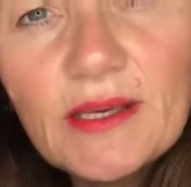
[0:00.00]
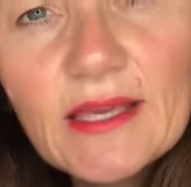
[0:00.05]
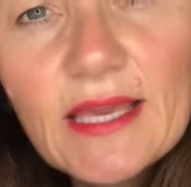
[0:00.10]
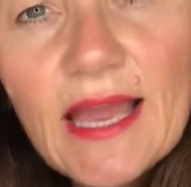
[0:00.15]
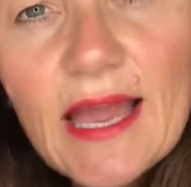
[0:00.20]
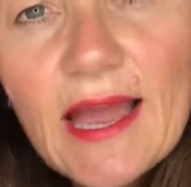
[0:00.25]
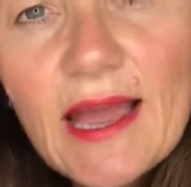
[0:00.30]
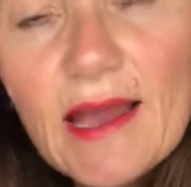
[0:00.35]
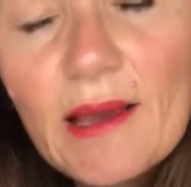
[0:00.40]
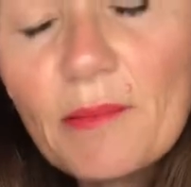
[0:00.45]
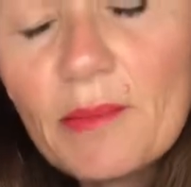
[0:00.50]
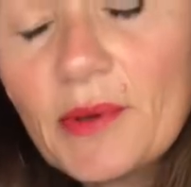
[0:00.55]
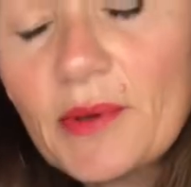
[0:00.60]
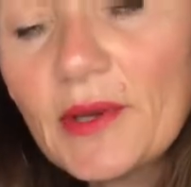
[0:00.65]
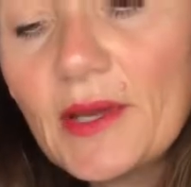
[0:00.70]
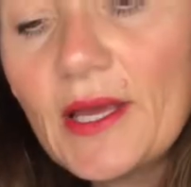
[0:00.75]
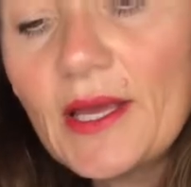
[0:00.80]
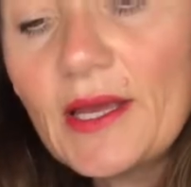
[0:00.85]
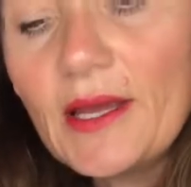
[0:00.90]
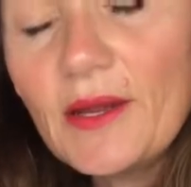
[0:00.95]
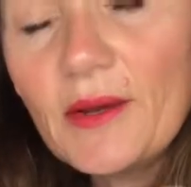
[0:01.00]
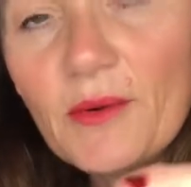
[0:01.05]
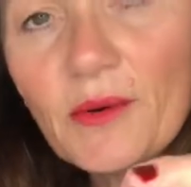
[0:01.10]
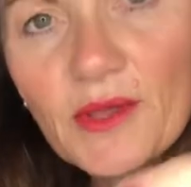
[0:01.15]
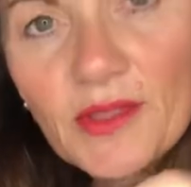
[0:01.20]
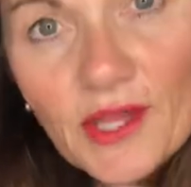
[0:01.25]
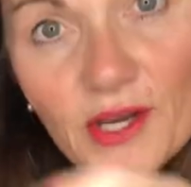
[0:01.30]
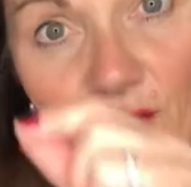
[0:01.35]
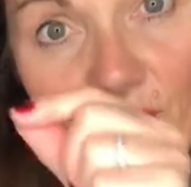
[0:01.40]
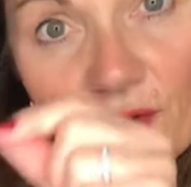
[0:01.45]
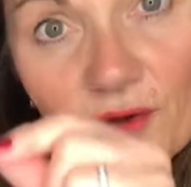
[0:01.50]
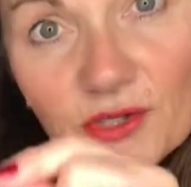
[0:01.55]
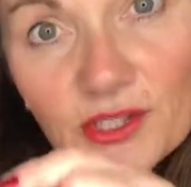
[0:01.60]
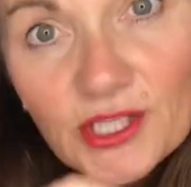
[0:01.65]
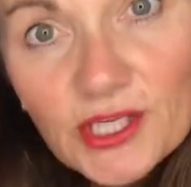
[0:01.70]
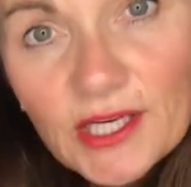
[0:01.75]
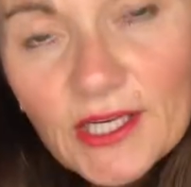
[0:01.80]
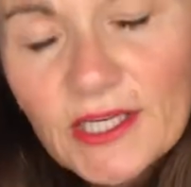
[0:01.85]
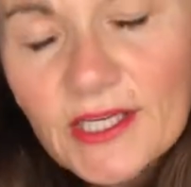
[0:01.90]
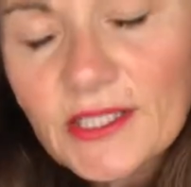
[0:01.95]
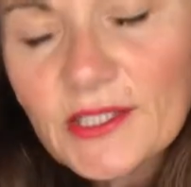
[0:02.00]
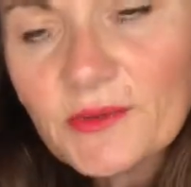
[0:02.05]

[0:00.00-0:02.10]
cap with a notch in it